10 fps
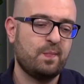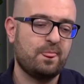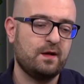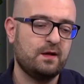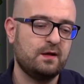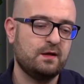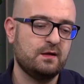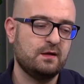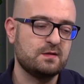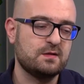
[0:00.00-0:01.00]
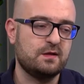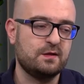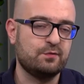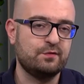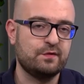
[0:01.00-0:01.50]
let's say,
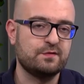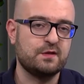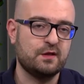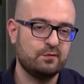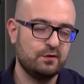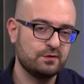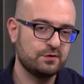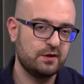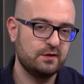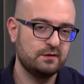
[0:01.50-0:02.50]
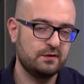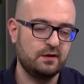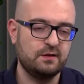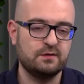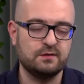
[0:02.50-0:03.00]
a proof-of-stake blockchain
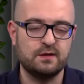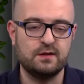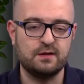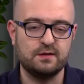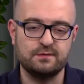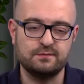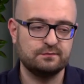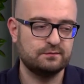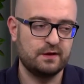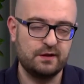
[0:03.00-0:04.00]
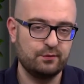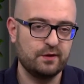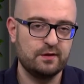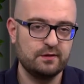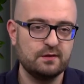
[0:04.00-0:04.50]
in
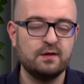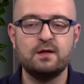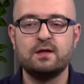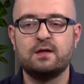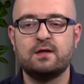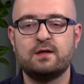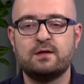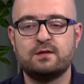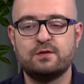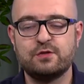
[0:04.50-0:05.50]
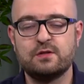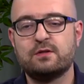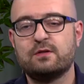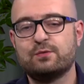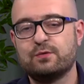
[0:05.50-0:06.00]
anywhere, the
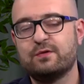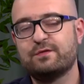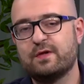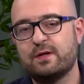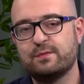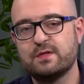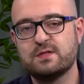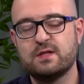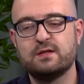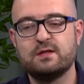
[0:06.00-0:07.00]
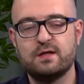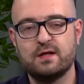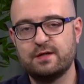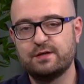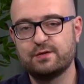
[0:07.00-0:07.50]
general rule of thumb is that the
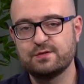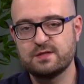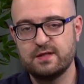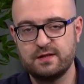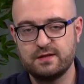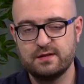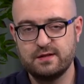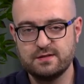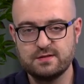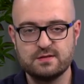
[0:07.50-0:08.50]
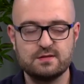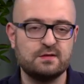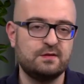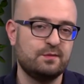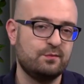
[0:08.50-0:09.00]
higher your stake is,
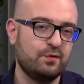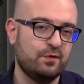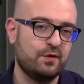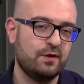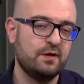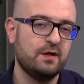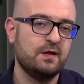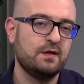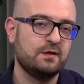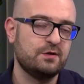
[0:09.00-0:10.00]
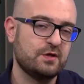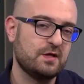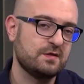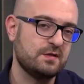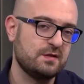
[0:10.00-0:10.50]
the more the
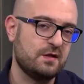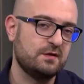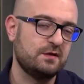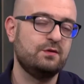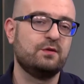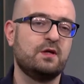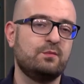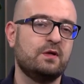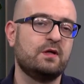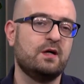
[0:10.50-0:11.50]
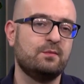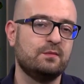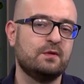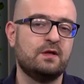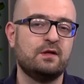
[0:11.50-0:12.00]
chances are that you can
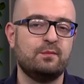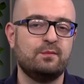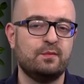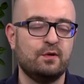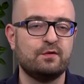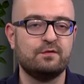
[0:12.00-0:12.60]
become a block